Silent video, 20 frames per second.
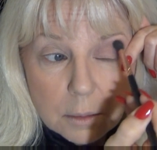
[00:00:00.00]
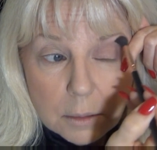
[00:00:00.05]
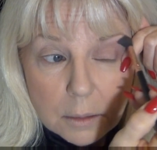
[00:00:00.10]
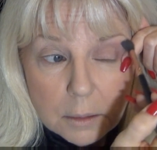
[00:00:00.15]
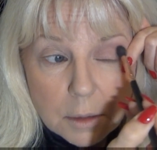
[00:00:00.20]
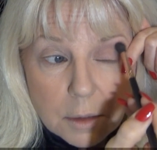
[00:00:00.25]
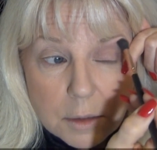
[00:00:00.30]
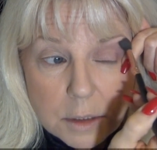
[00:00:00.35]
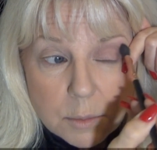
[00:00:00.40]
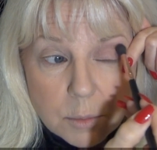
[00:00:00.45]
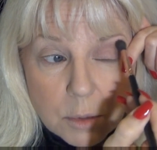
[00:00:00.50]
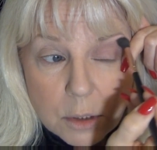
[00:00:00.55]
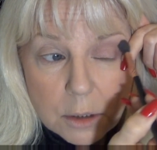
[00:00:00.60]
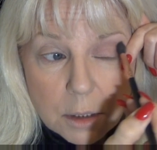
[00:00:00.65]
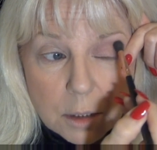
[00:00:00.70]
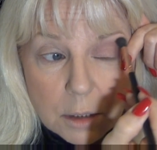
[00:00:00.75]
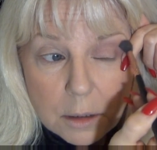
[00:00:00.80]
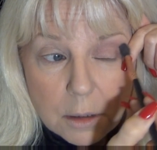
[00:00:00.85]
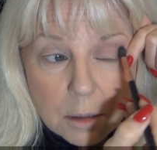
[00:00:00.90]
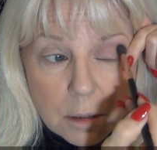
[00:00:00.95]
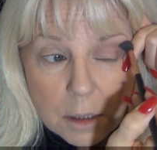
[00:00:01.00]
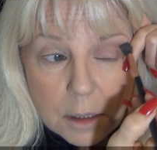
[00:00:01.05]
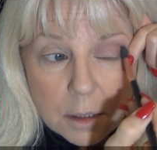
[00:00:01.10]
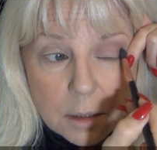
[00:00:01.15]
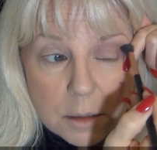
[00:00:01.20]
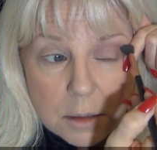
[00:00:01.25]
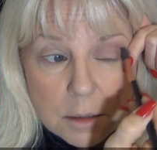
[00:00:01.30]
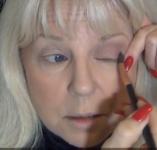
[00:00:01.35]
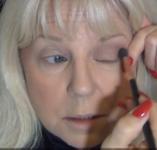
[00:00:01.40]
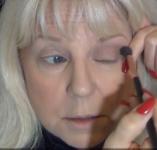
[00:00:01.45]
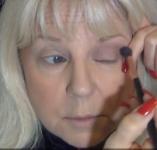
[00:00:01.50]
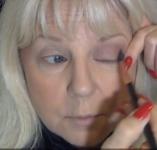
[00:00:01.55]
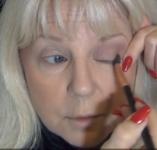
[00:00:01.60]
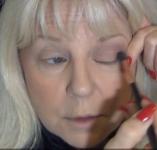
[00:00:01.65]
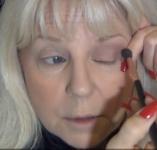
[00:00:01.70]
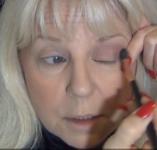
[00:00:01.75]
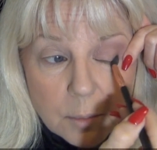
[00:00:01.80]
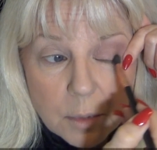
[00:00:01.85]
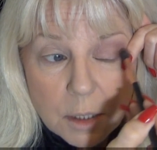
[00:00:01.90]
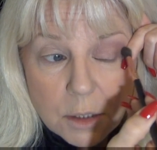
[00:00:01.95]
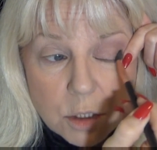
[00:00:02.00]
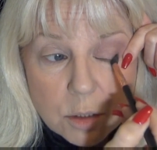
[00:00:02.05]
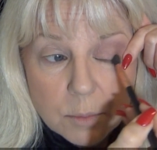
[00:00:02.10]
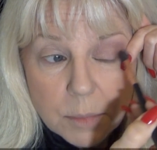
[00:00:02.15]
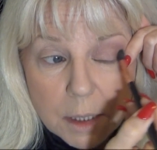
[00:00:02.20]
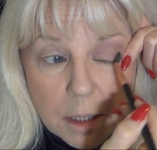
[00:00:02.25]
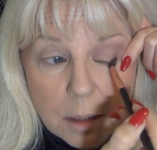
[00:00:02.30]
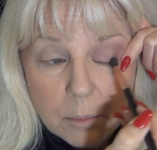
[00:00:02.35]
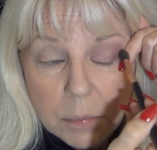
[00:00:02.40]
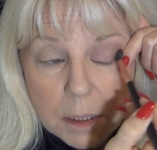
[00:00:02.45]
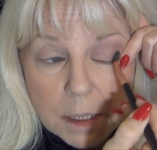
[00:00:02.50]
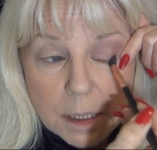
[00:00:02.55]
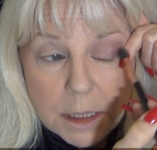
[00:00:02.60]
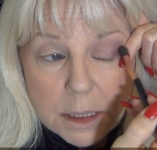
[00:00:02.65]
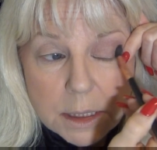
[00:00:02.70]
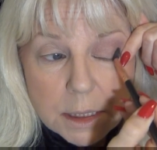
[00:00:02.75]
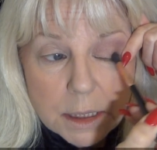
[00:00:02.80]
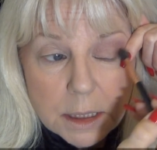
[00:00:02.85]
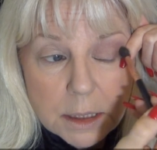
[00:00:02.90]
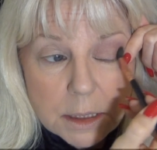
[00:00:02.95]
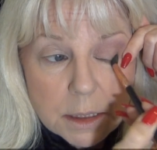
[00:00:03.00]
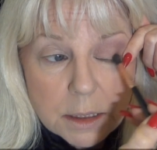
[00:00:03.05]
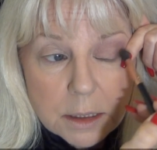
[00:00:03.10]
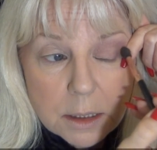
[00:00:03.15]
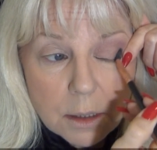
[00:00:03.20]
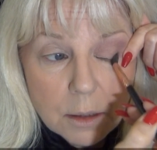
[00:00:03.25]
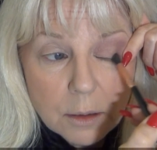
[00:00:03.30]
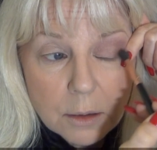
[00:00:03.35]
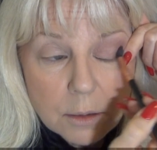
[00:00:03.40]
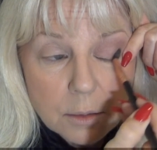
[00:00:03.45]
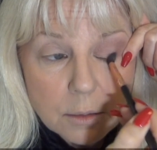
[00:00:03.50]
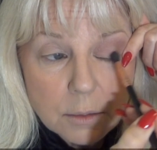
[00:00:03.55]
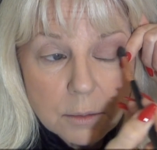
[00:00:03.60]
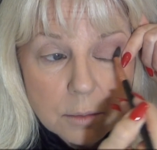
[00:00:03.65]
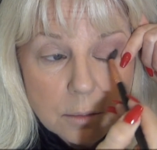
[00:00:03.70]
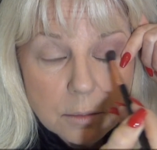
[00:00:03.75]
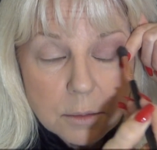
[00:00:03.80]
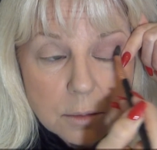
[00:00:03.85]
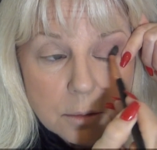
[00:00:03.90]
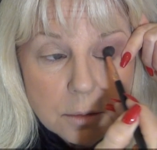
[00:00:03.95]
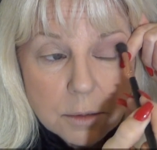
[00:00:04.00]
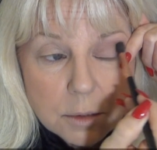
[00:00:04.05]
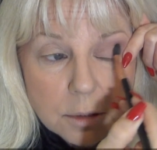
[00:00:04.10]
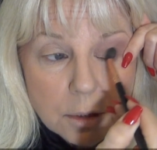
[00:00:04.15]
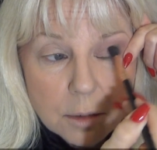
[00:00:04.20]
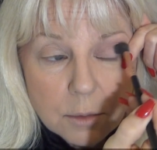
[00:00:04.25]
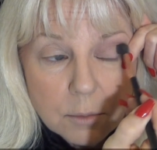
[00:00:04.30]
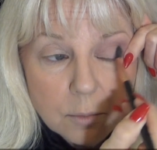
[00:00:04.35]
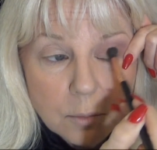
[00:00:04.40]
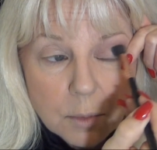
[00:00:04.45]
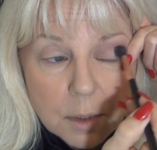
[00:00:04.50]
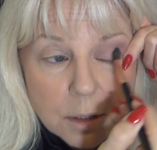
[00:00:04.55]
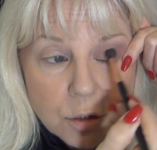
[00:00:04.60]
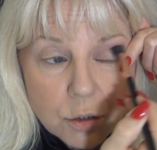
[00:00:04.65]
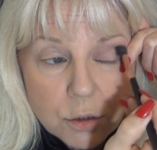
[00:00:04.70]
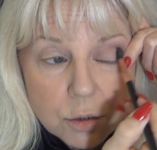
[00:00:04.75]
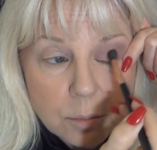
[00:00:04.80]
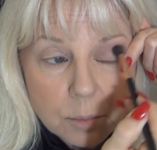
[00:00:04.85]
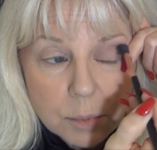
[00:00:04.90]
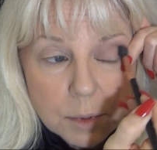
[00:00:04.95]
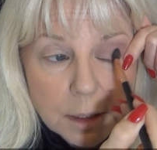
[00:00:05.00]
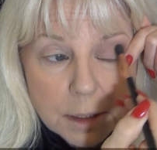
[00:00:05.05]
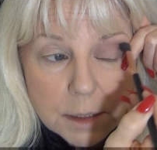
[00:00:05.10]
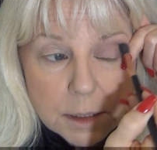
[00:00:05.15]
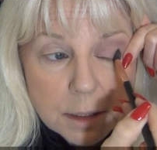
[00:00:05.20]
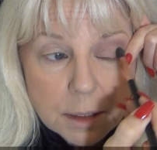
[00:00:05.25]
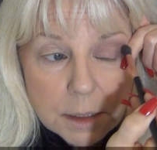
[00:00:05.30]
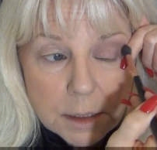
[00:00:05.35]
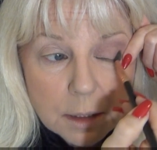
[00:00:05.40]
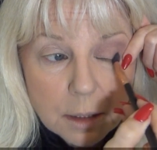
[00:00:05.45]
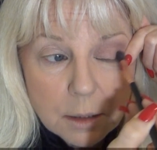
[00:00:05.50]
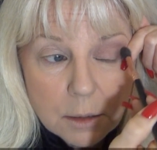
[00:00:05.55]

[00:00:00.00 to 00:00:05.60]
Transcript: Now, smoky eye is very much about blending, so don't rush your blending.